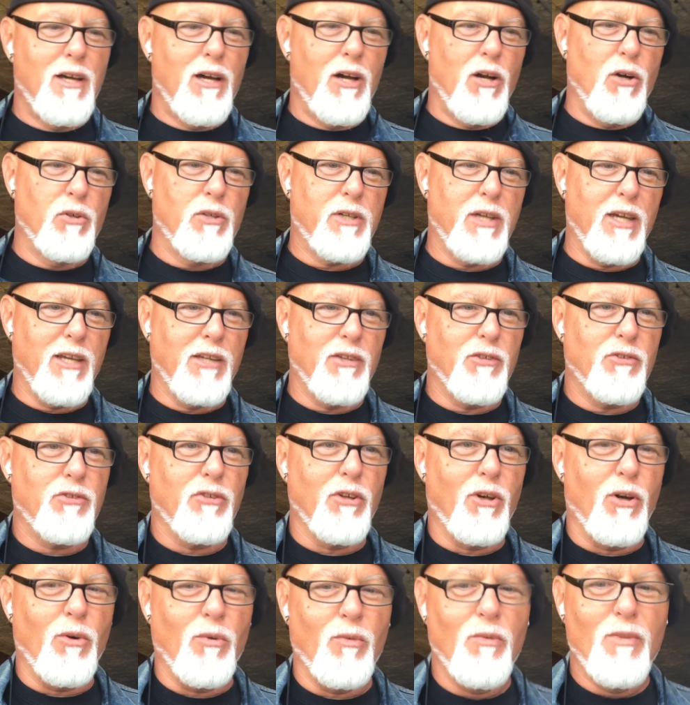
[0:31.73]
Okay,
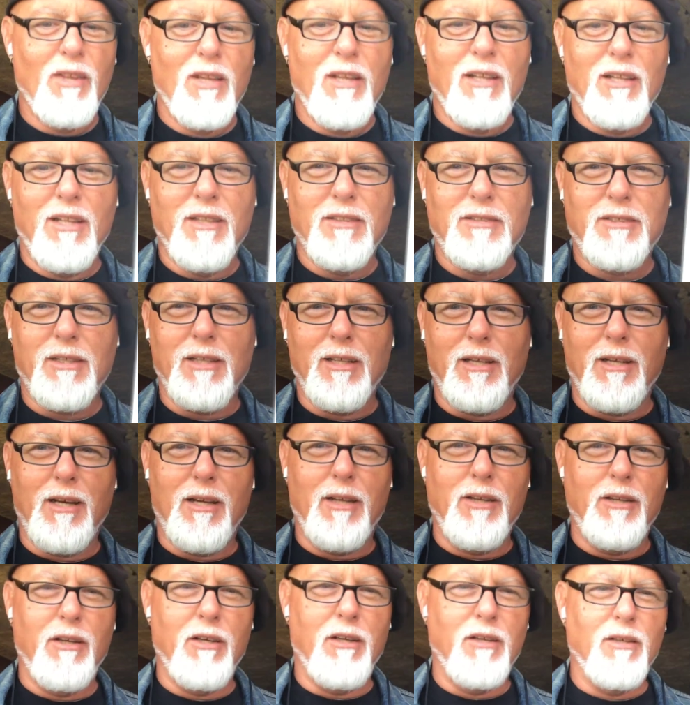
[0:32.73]
so let's get
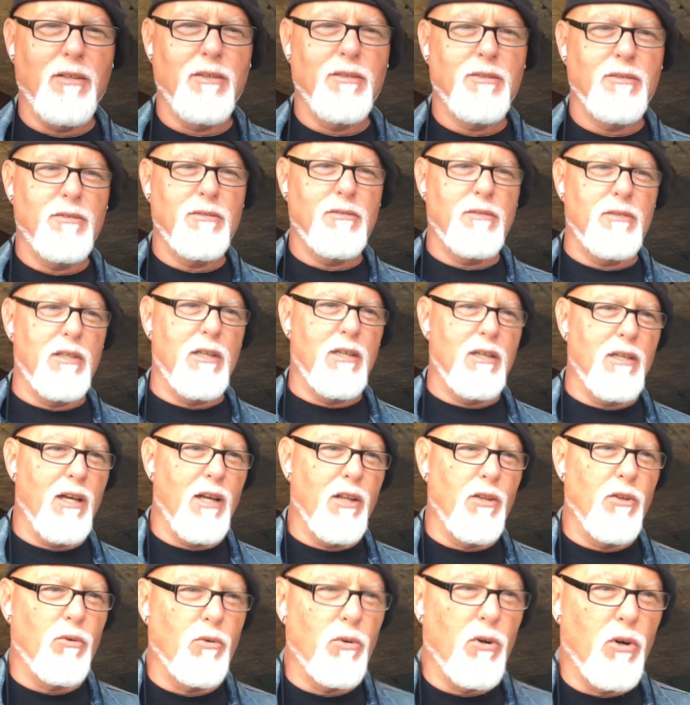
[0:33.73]
on the
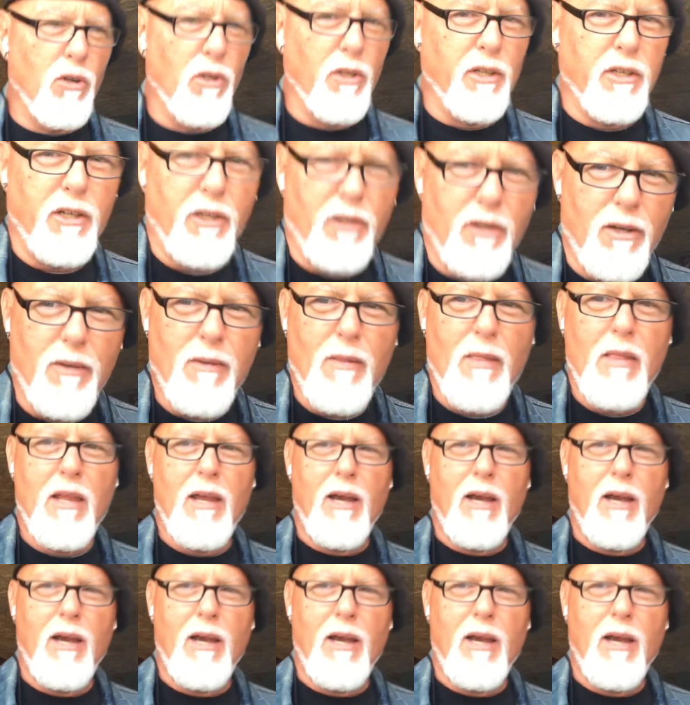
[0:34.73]
on the roll here.